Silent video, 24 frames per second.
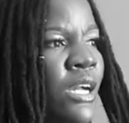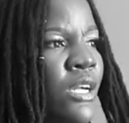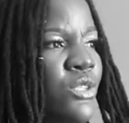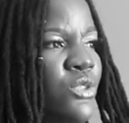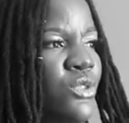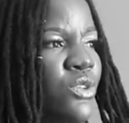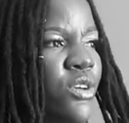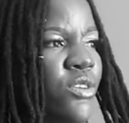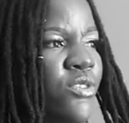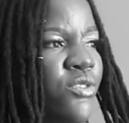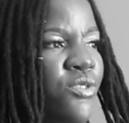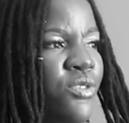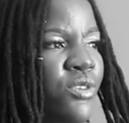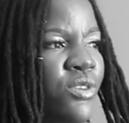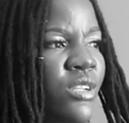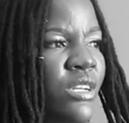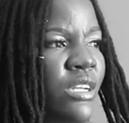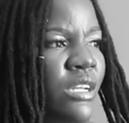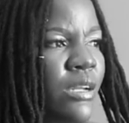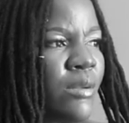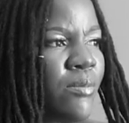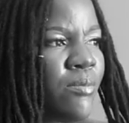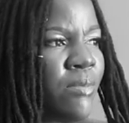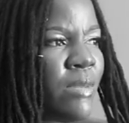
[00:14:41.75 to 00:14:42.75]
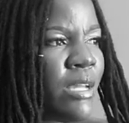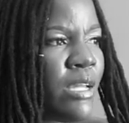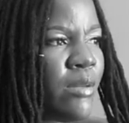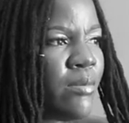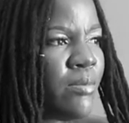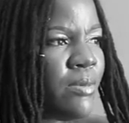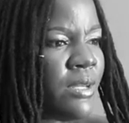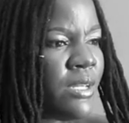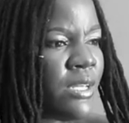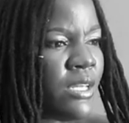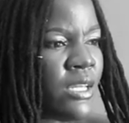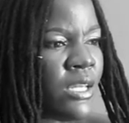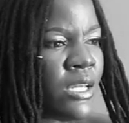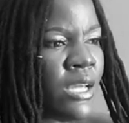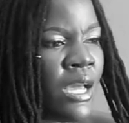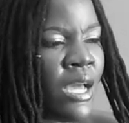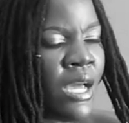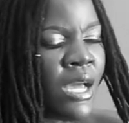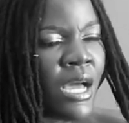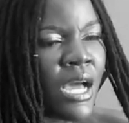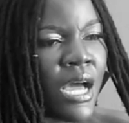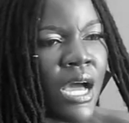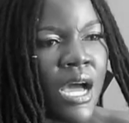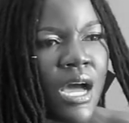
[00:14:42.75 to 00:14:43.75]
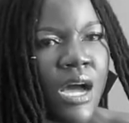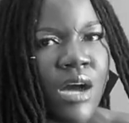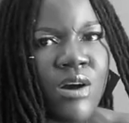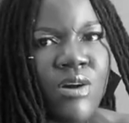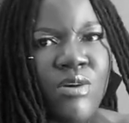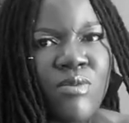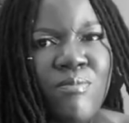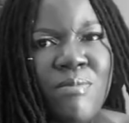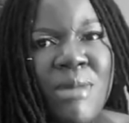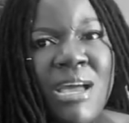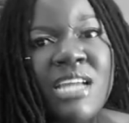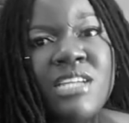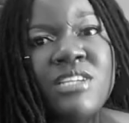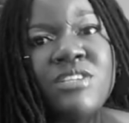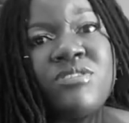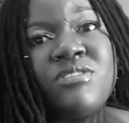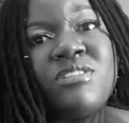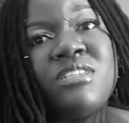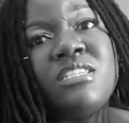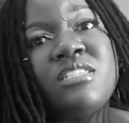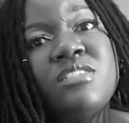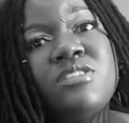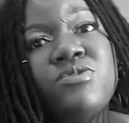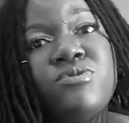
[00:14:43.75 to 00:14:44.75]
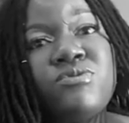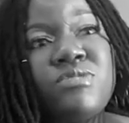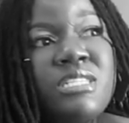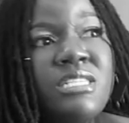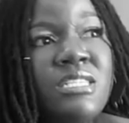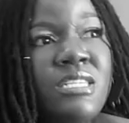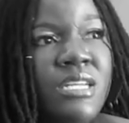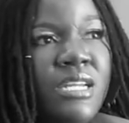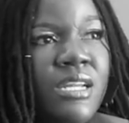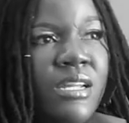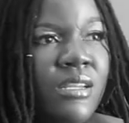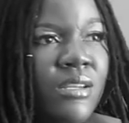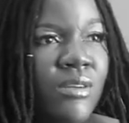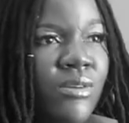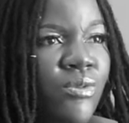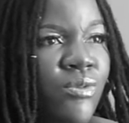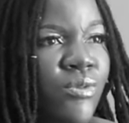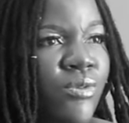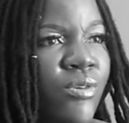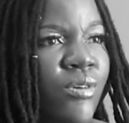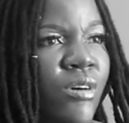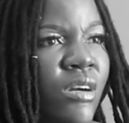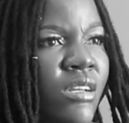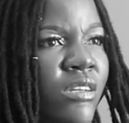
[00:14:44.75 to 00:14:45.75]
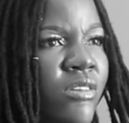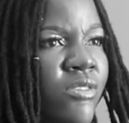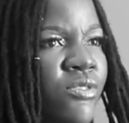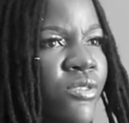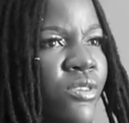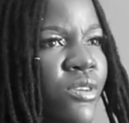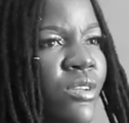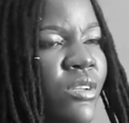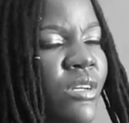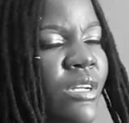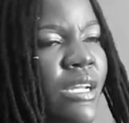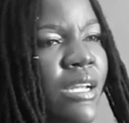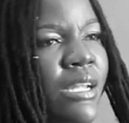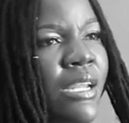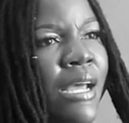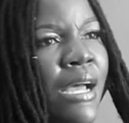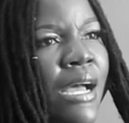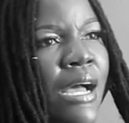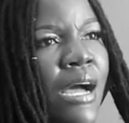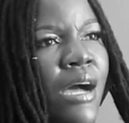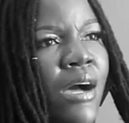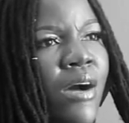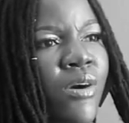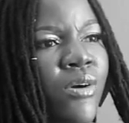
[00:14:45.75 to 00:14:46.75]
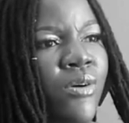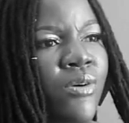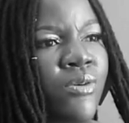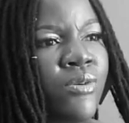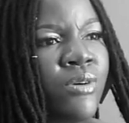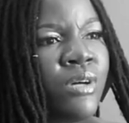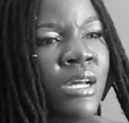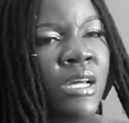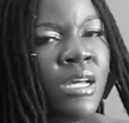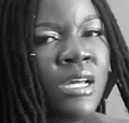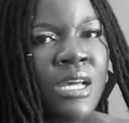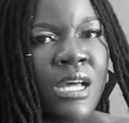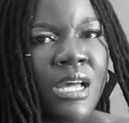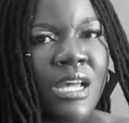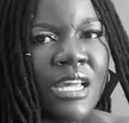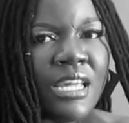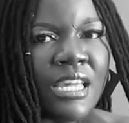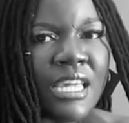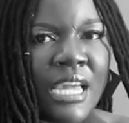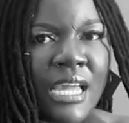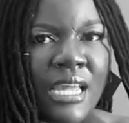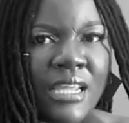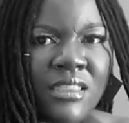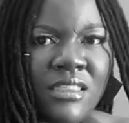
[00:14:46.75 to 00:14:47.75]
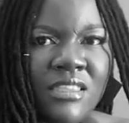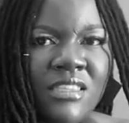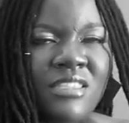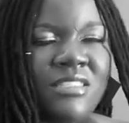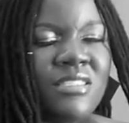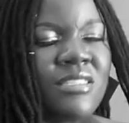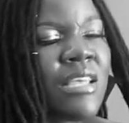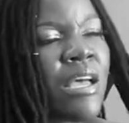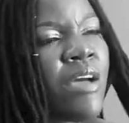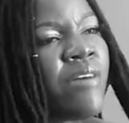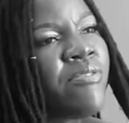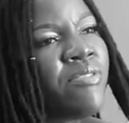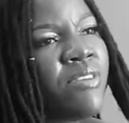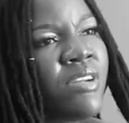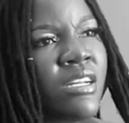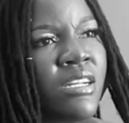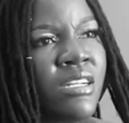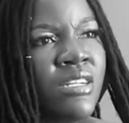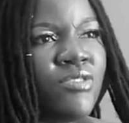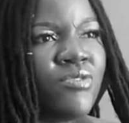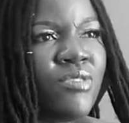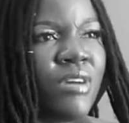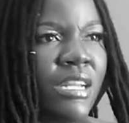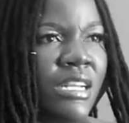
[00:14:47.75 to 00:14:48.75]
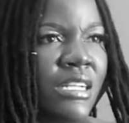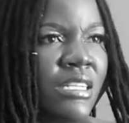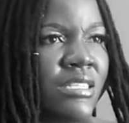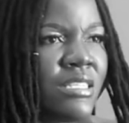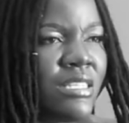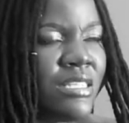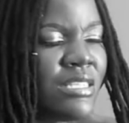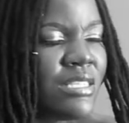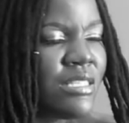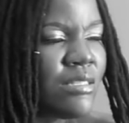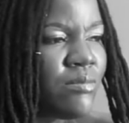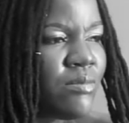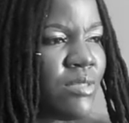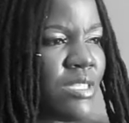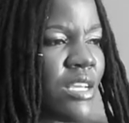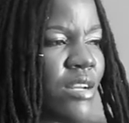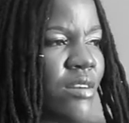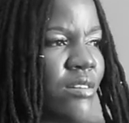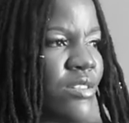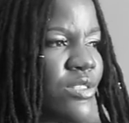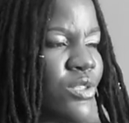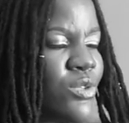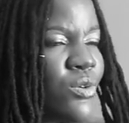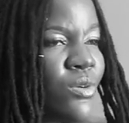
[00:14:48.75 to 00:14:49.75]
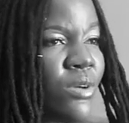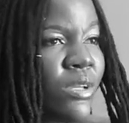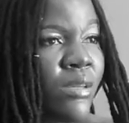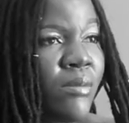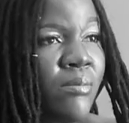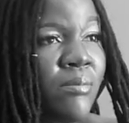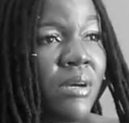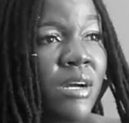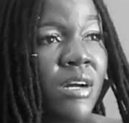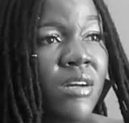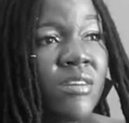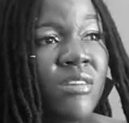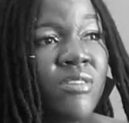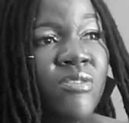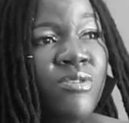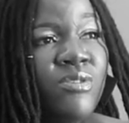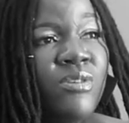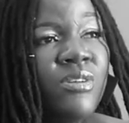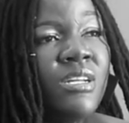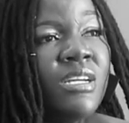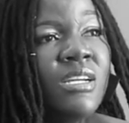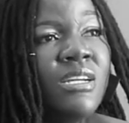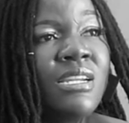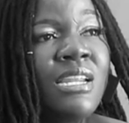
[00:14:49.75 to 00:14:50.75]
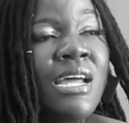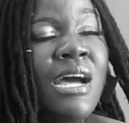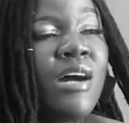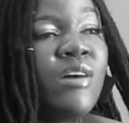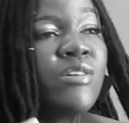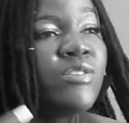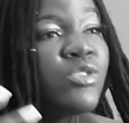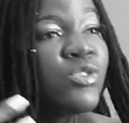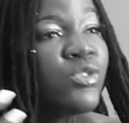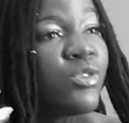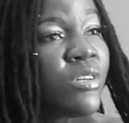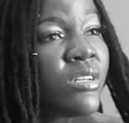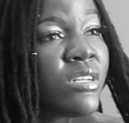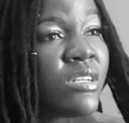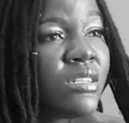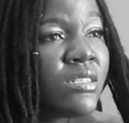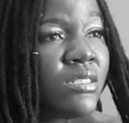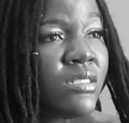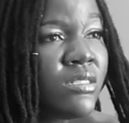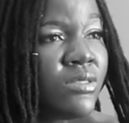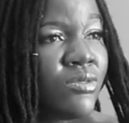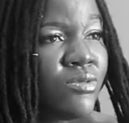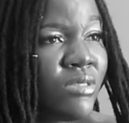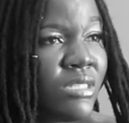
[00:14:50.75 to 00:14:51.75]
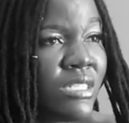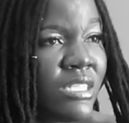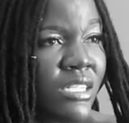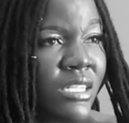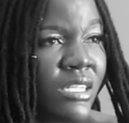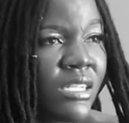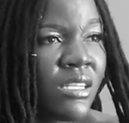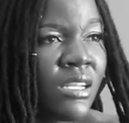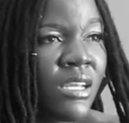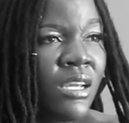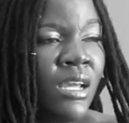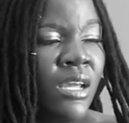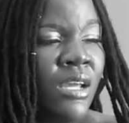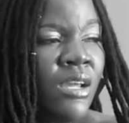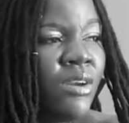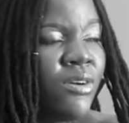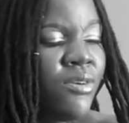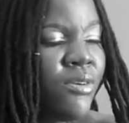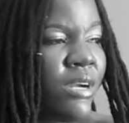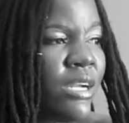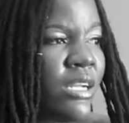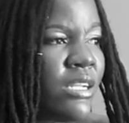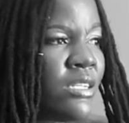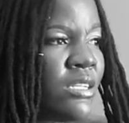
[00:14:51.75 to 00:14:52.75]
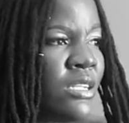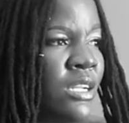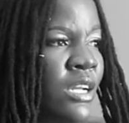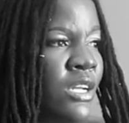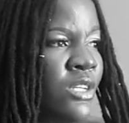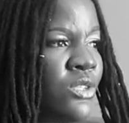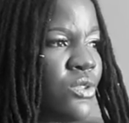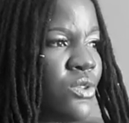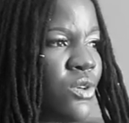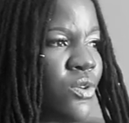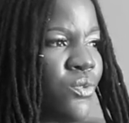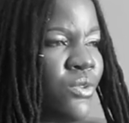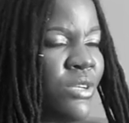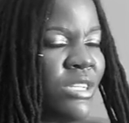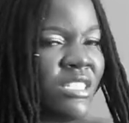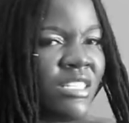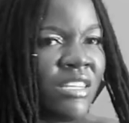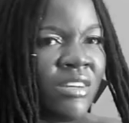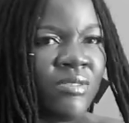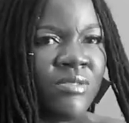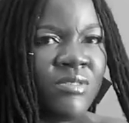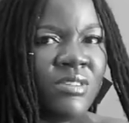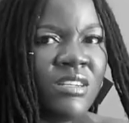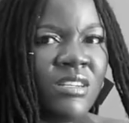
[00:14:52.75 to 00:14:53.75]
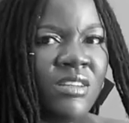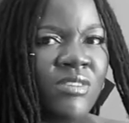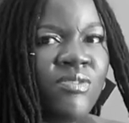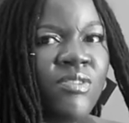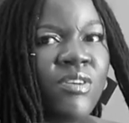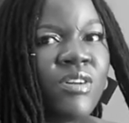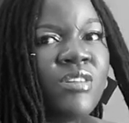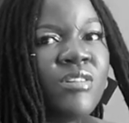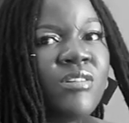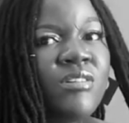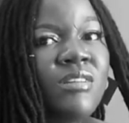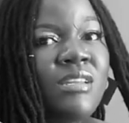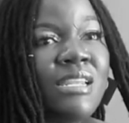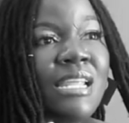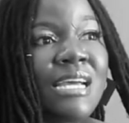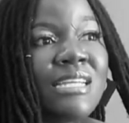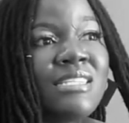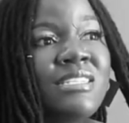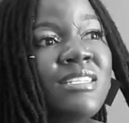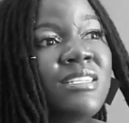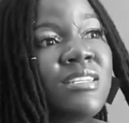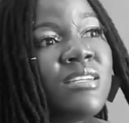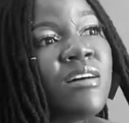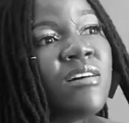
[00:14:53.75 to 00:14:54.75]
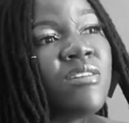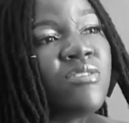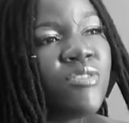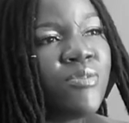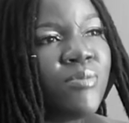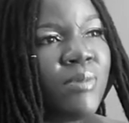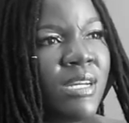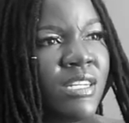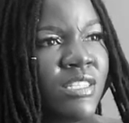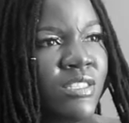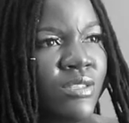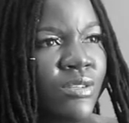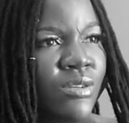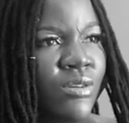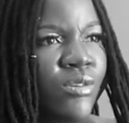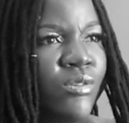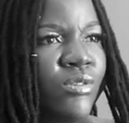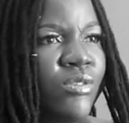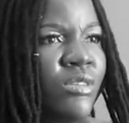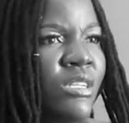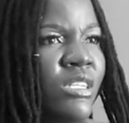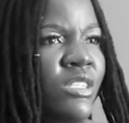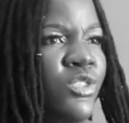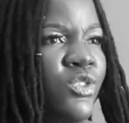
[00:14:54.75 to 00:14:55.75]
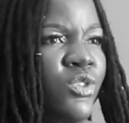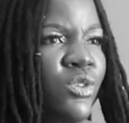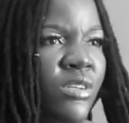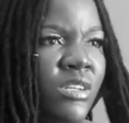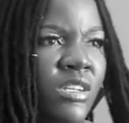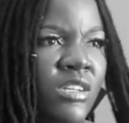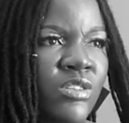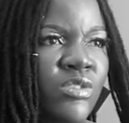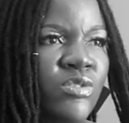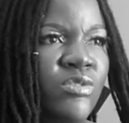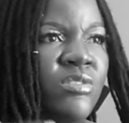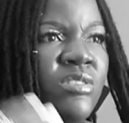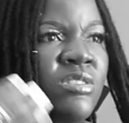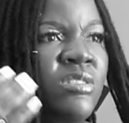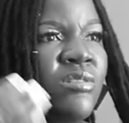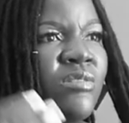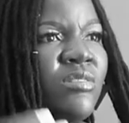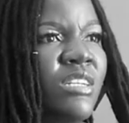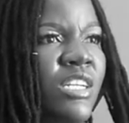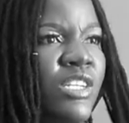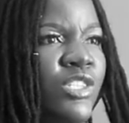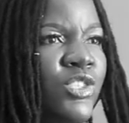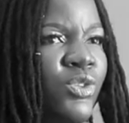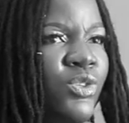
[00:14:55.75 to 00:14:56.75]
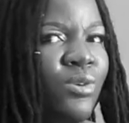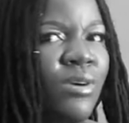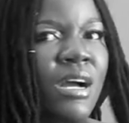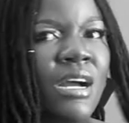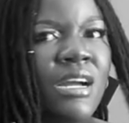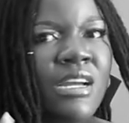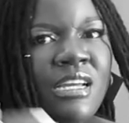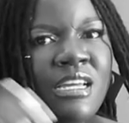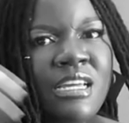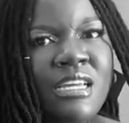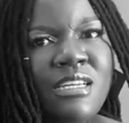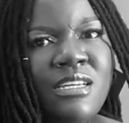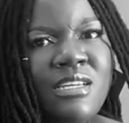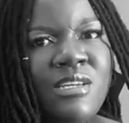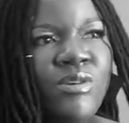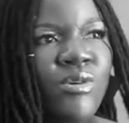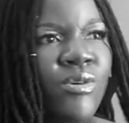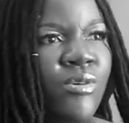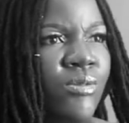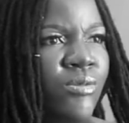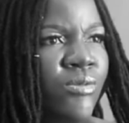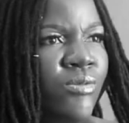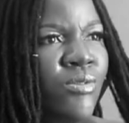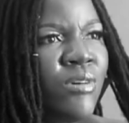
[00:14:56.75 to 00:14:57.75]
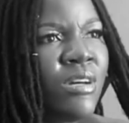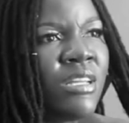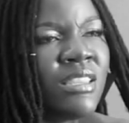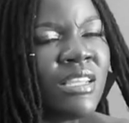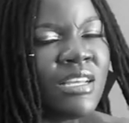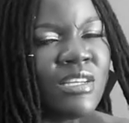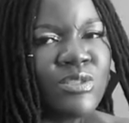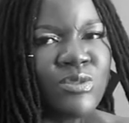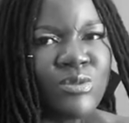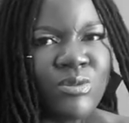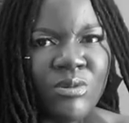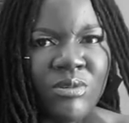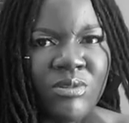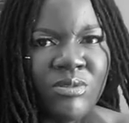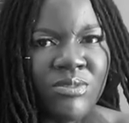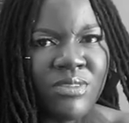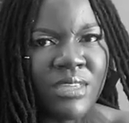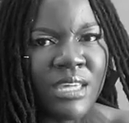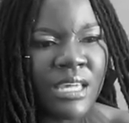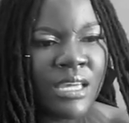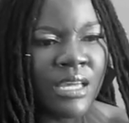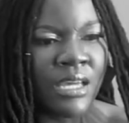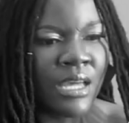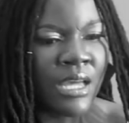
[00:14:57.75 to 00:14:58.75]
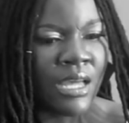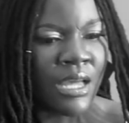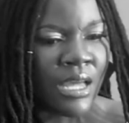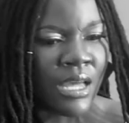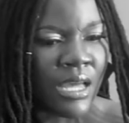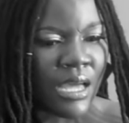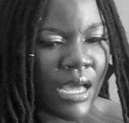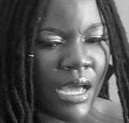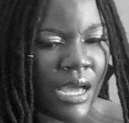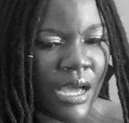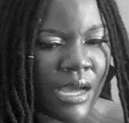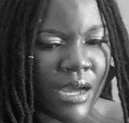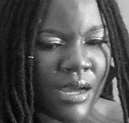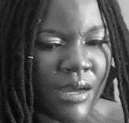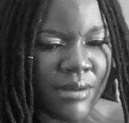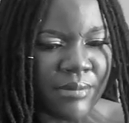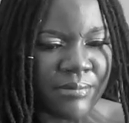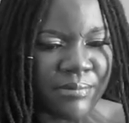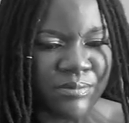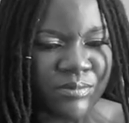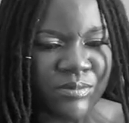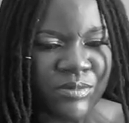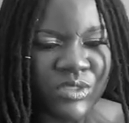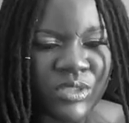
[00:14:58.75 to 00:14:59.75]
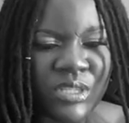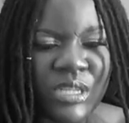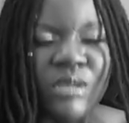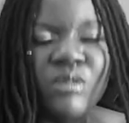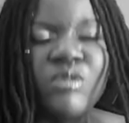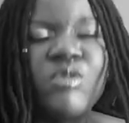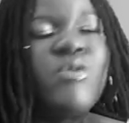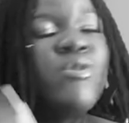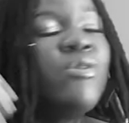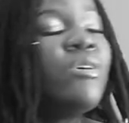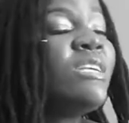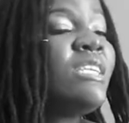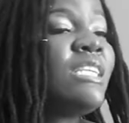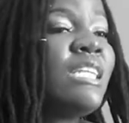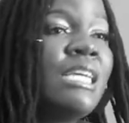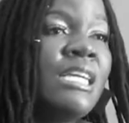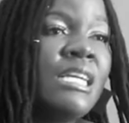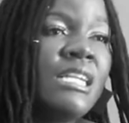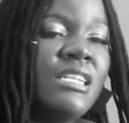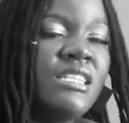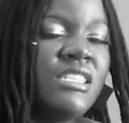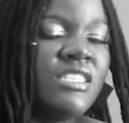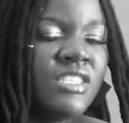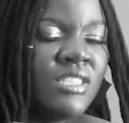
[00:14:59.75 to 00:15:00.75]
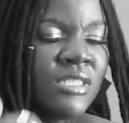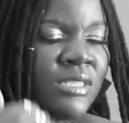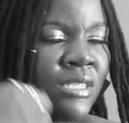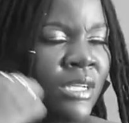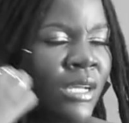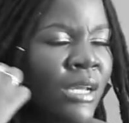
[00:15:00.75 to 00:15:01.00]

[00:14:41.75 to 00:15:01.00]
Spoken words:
So if you look at maybe how Mandarin is written, or if you look at how, again, these African writing systems that I was talking about, if you look at how Shona is written, right? So we definitely follow Latin alphabet. So in Shona, you'll still get your A, E, O, U and that sort of thing. Or in English.